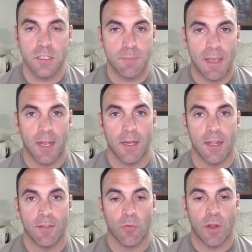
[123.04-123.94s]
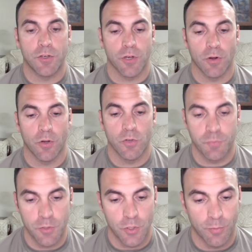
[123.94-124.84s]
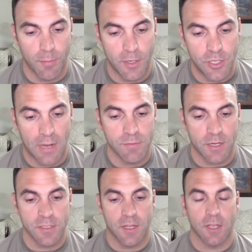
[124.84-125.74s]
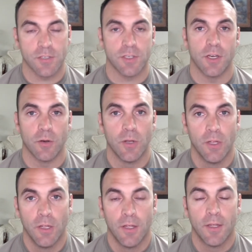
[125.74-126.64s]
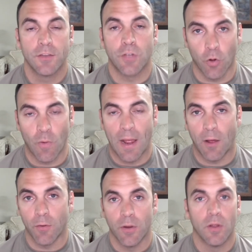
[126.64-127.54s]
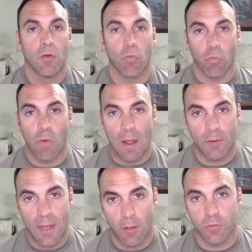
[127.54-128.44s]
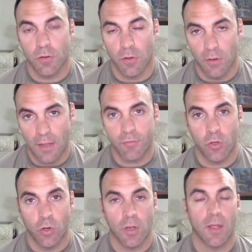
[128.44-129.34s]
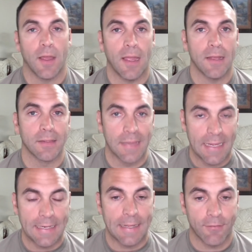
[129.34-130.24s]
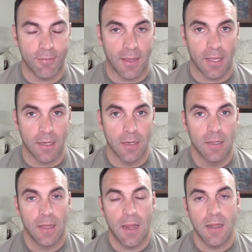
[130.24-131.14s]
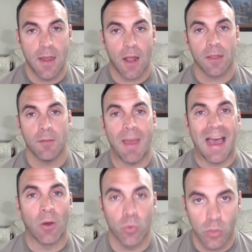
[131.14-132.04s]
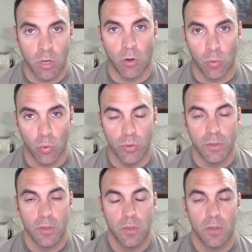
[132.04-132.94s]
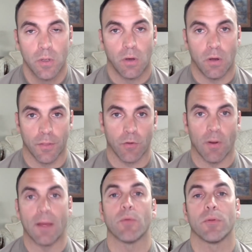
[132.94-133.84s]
this man in the red shirt, who is presumed to be James Anastasio, turn around, roundhouse left hook a Lightning fan and knock him out cold on the ground.